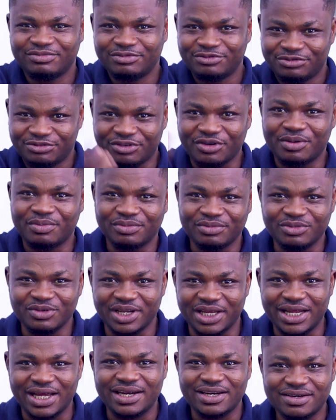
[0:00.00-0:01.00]
from
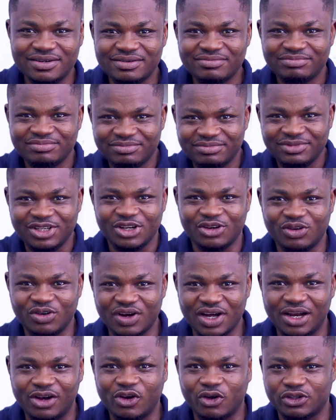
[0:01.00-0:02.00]
within,
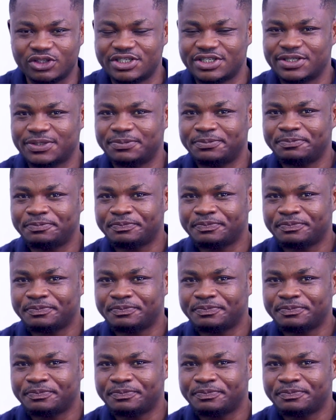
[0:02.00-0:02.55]
a lot.